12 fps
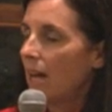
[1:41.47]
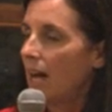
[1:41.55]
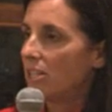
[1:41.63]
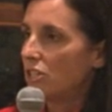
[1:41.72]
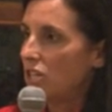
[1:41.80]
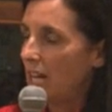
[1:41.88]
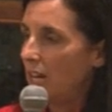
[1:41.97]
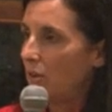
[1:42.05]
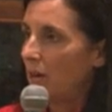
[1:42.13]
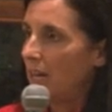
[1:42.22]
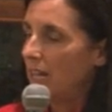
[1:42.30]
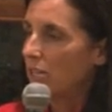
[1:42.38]
On
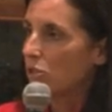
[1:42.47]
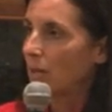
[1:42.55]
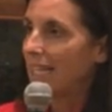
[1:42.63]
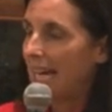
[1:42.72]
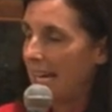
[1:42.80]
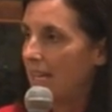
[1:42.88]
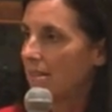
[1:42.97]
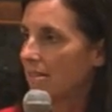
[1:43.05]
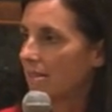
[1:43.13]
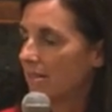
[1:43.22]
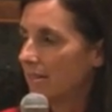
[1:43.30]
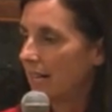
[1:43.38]
January 28th,
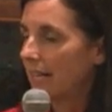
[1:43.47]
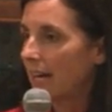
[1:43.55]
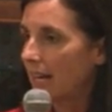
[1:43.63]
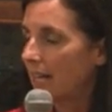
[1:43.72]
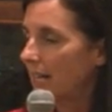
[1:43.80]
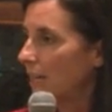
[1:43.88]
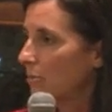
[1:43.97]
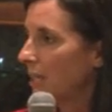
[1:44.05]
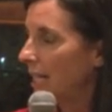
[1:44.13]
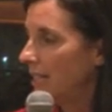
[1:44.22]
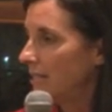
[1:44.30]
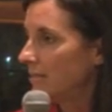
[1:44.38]
I got on an
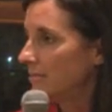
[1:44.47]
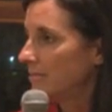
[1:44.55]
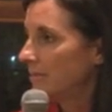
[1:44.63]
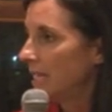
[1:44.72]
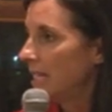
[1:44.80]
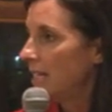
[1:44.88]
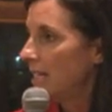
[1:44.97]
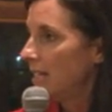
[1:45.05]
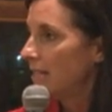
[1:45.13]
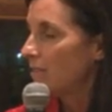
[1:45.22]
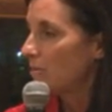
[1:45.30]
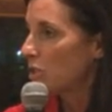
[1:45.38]
airplane
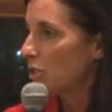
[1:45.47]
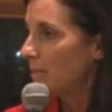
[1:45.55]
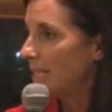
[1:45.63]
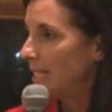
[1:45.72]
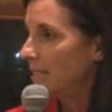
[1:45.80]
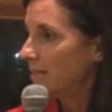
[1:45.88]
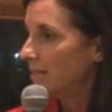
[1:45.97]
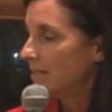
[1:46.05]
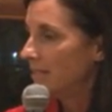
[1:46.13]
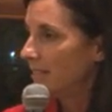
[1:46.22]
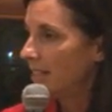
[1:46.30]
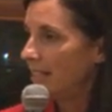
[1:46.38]
from Germany
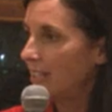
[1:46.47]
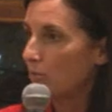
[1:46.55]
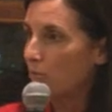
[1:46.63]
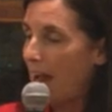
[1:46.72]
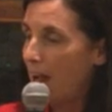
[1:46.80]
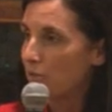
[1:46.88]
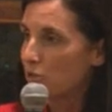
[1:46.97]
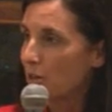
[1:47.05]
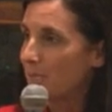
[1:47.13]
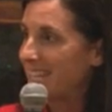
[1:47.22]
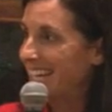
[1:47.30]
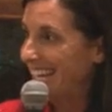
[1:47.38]
and a
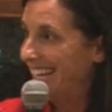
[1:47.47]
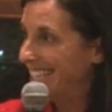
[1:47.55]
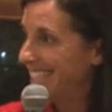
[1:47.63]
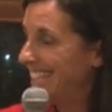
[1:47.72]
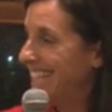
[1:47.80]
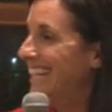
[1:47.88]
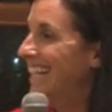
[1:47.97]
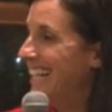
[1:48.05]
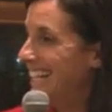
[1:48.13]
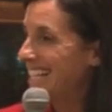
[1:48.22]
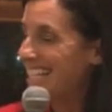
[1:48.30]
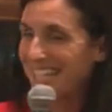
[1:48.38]
round-trip ticket.
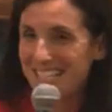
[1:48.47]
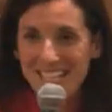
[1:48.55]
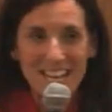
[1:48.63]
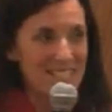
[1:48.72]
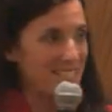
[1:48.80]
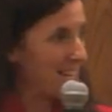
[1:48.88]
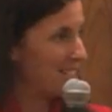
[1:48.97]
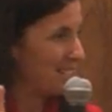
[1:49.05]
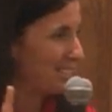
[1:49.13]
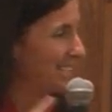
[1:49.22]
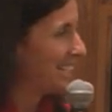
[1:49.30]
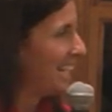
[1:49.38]
6 days
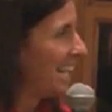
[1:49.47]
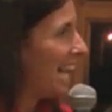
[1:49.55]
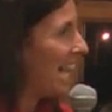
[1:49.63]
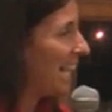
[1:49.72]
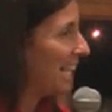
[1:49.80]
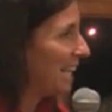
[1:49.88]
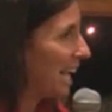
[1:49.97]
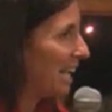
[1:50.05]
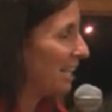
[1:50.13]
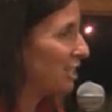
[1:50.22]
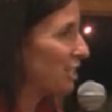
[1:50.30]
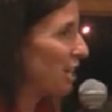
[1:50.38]
later.
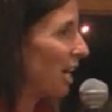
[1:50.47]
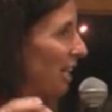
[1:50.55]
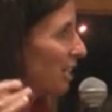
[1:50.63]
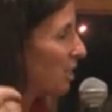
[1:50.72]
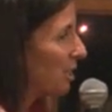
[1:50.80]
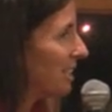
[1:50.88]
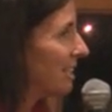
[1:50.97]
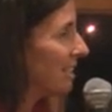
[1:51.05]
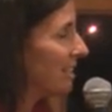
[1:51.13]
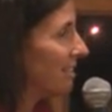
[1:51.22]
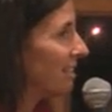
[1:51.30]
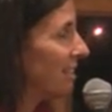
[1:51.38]
I
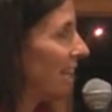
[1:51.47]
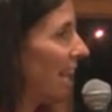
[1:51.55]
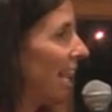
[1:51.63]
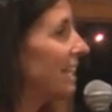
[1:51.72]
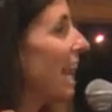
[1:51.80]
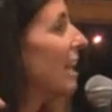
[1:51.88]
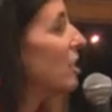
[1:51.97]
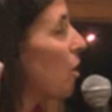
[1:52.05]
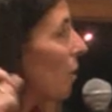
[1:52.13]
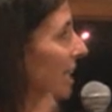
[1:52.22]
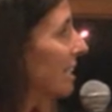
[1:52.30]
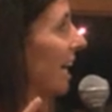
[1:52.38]
had
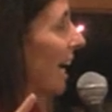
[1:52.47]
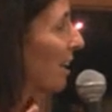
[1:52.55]
no idea